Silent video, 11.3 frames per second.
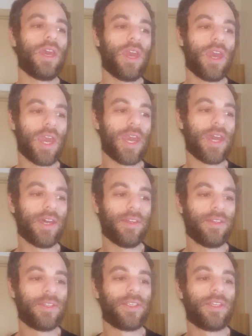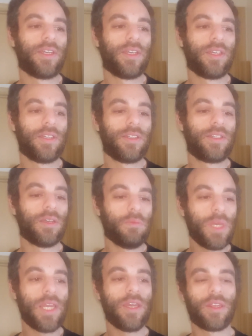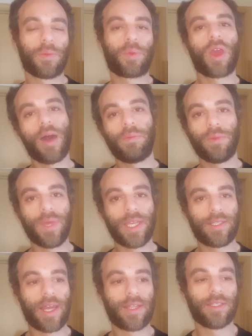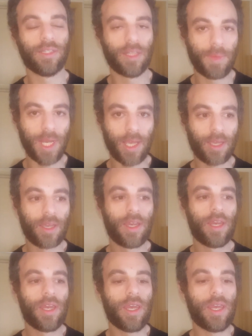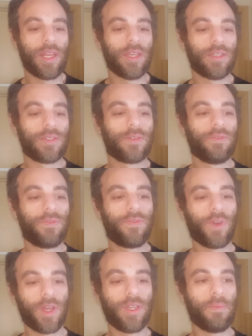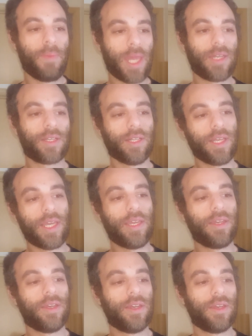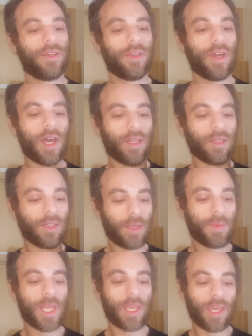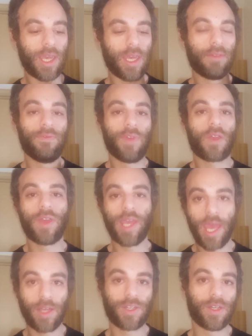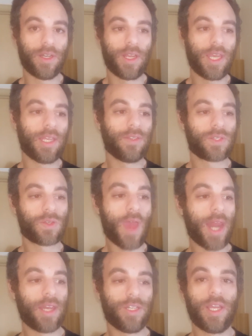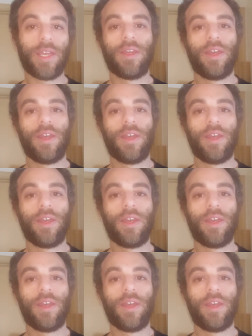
And to me, the problem is that it's limiting. It is fundamentally limiting in variation in strategy.